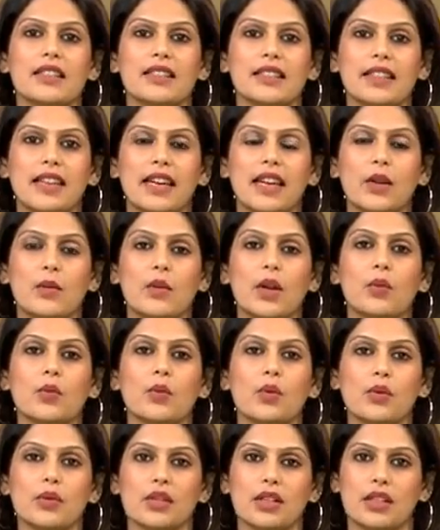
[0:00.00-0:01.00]
its skin when
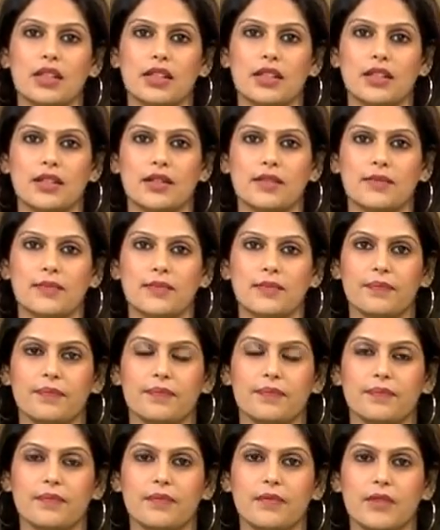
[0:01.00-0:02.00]
wounded.
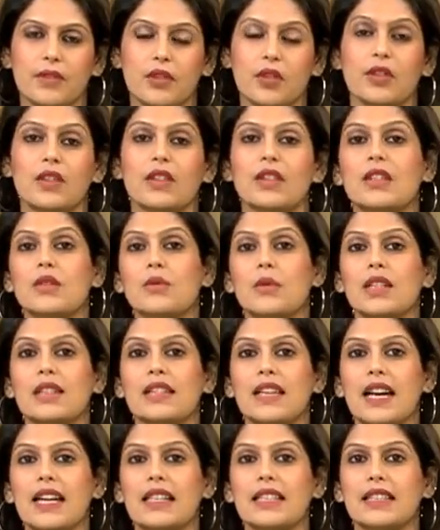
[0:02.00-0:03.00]
So this is what
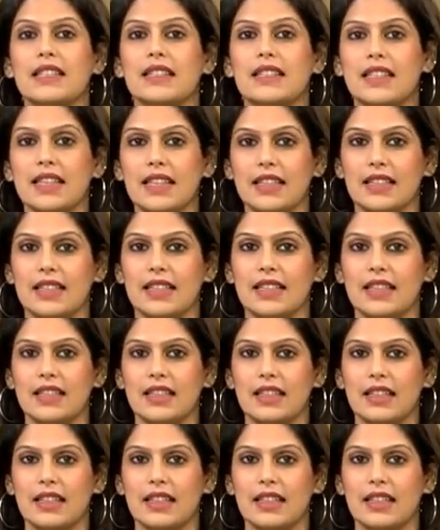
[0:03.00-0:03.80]
scientists did.